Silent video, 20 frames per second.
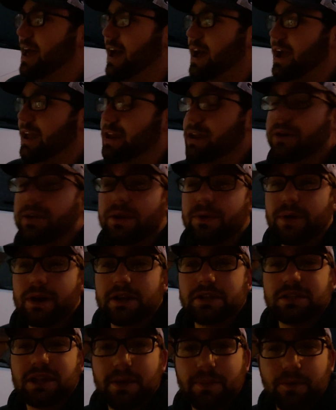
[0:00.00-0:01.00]
I know you want
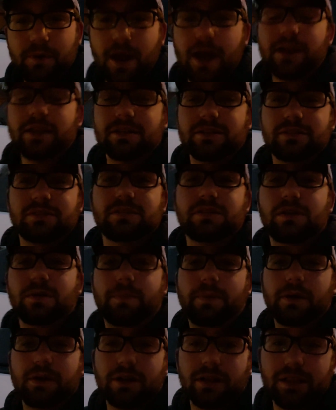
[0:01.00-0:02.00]
to jump right into
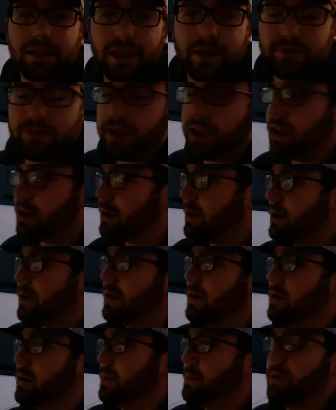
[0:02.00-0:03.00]
putting a lift kit on
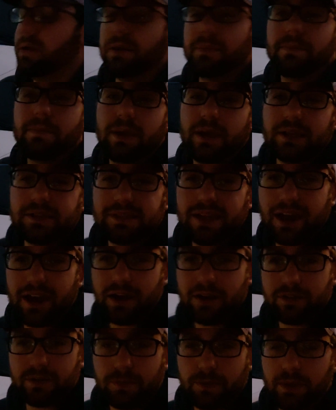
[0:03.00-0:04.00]
it or putting big
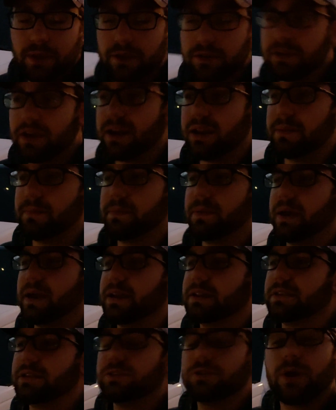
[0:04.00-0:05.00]
tires and wheels on it,
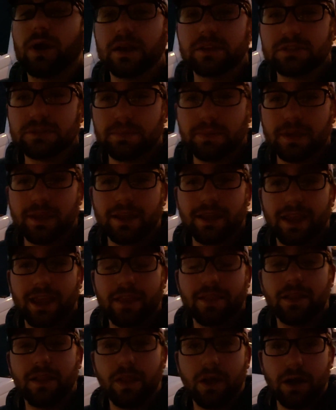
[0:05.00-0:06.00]
but trust me,
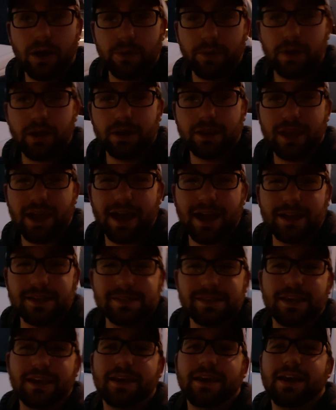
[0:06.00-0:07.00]
in the long run,
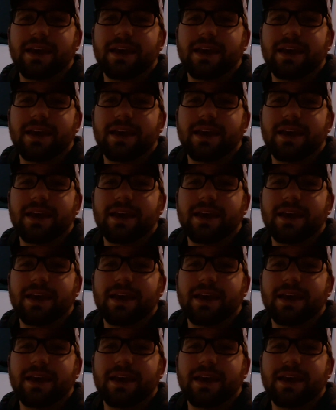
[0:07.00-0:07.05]
guys,